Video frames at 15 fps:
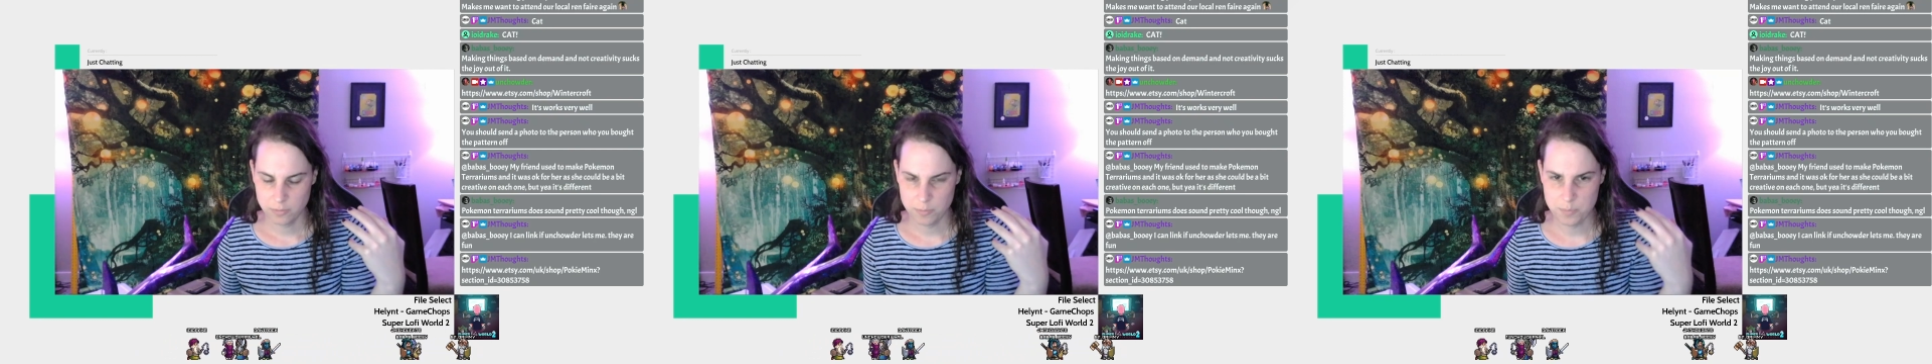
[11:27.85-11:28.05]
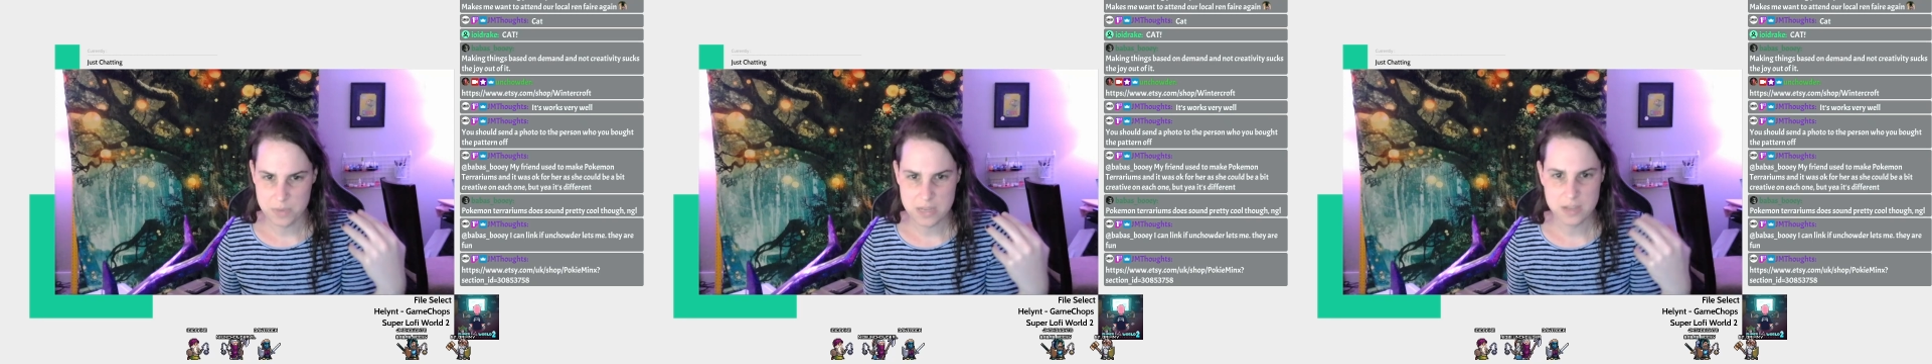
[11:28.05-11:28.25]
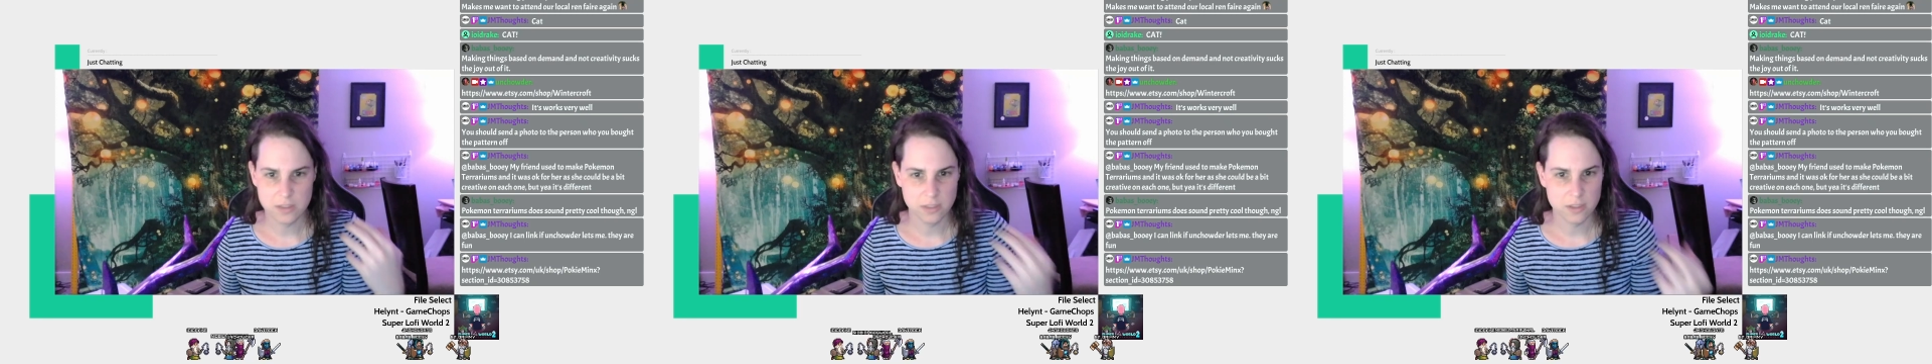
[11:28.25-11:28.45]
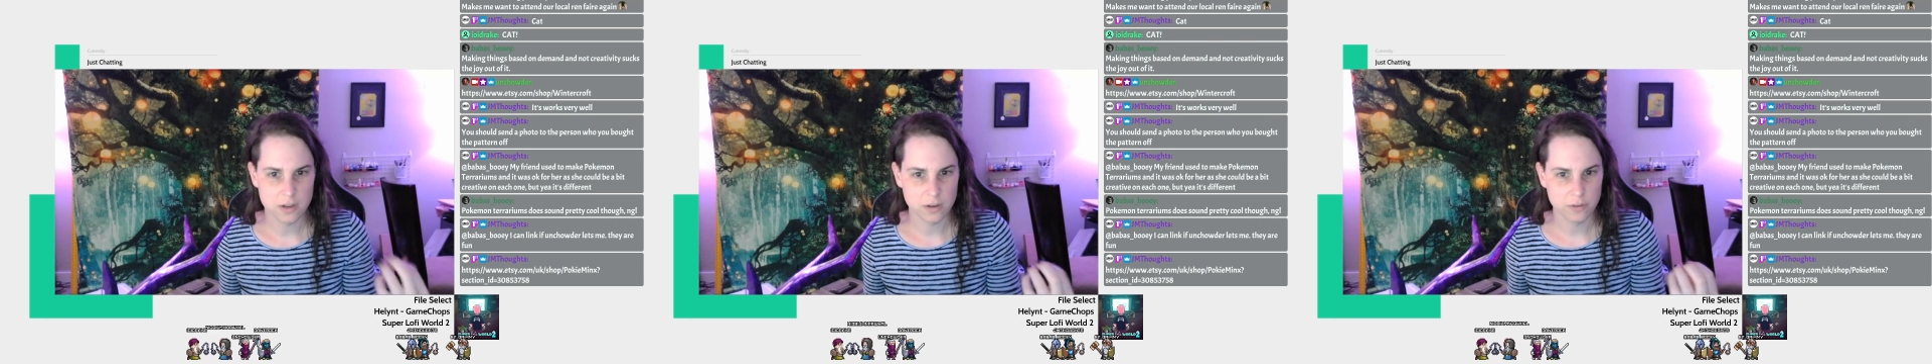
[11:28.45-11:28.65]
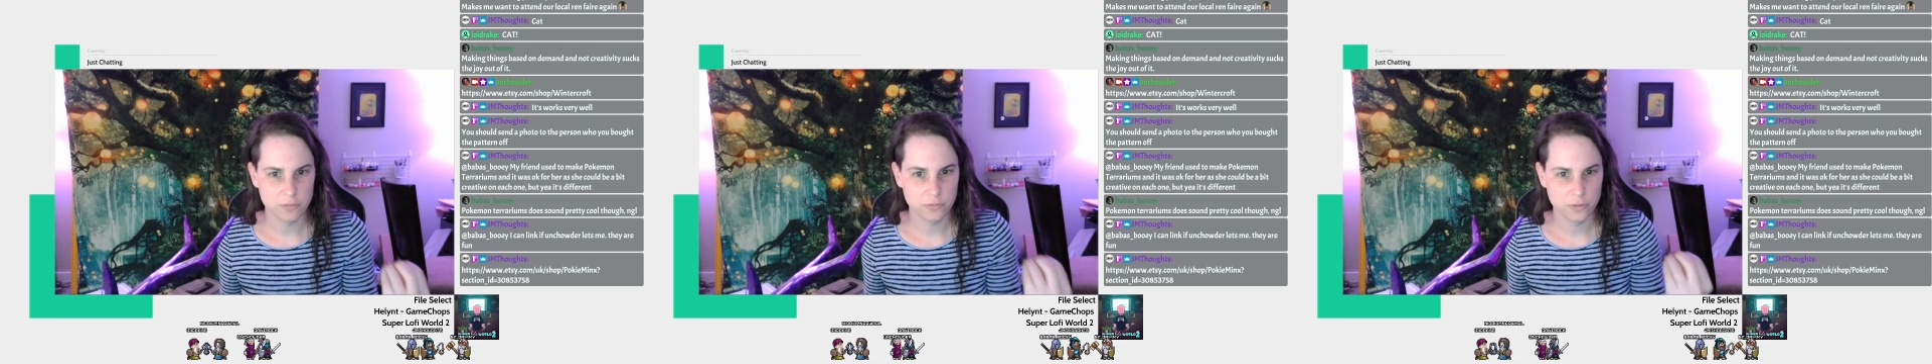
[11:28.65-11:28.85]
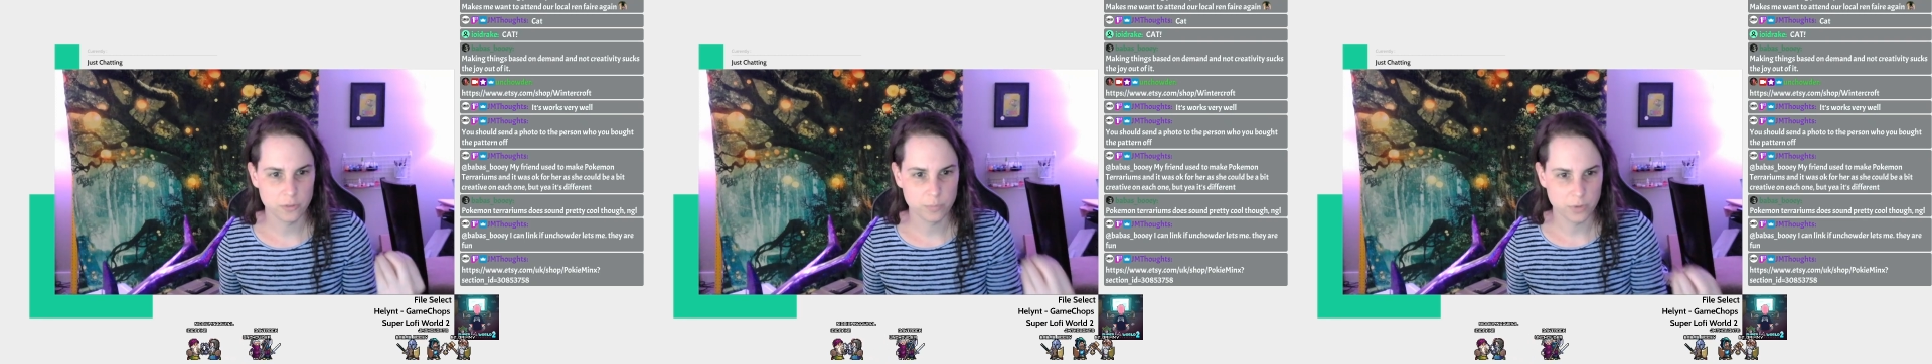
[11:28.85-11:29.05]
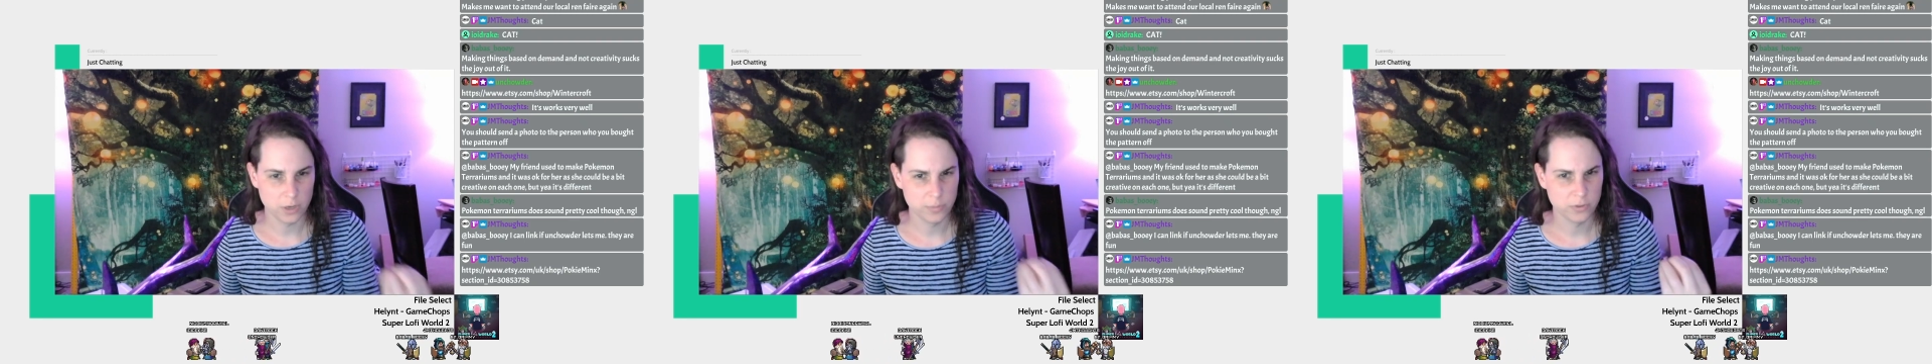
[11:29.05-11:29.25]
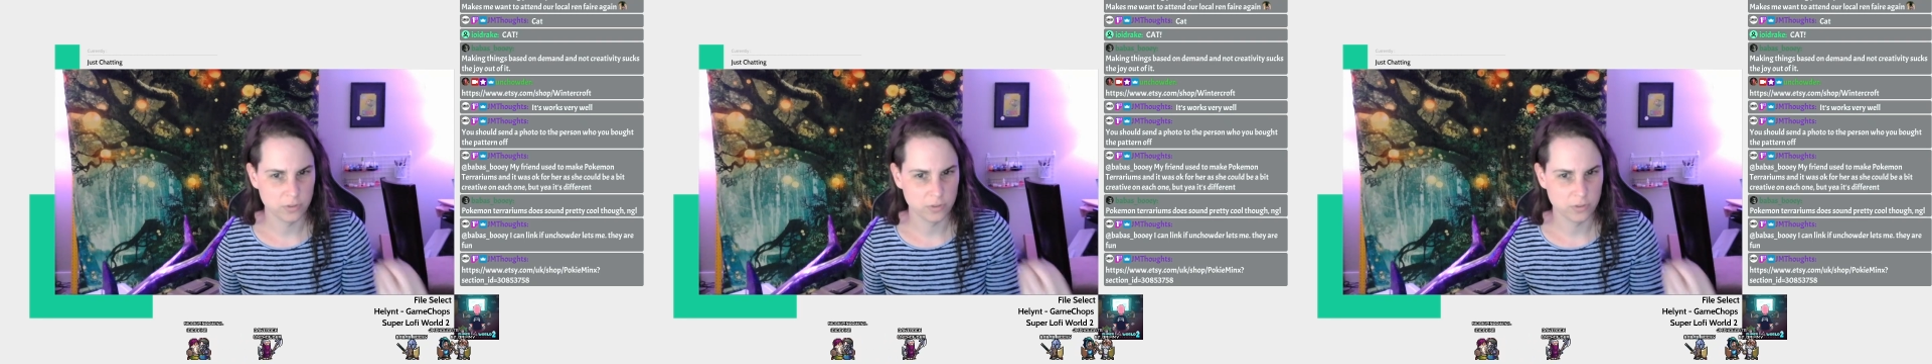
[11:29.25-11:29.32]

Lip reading: being there for the purpose